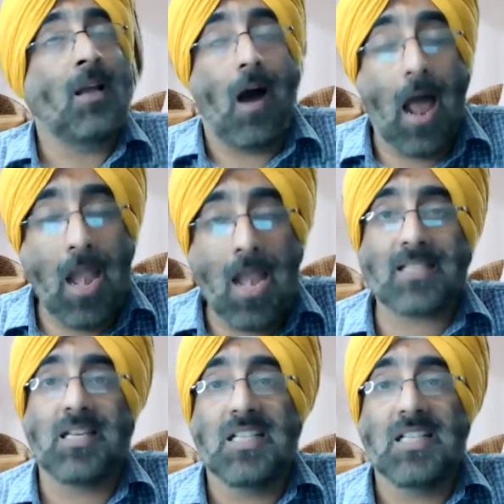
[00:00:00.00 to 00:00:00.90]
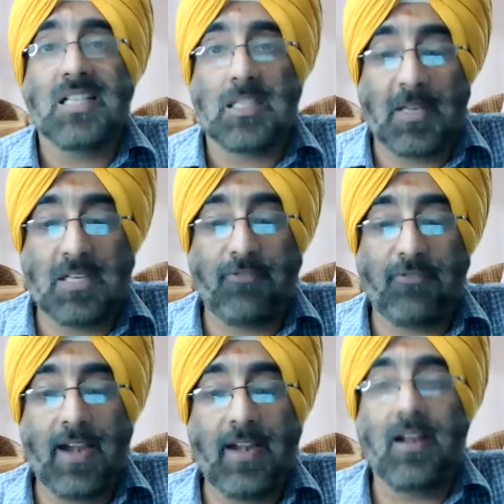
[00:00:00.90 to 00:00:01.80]
unless
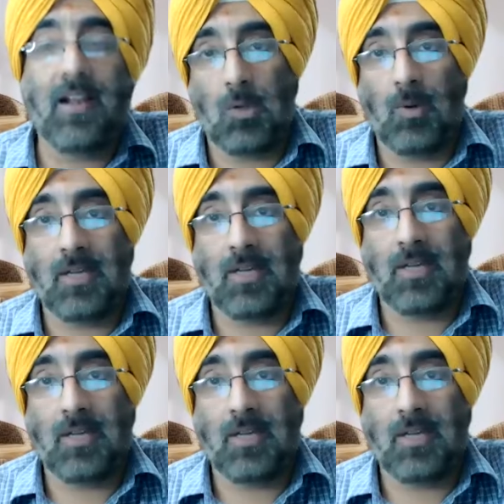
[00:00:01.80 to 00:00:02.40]
specified otherwise.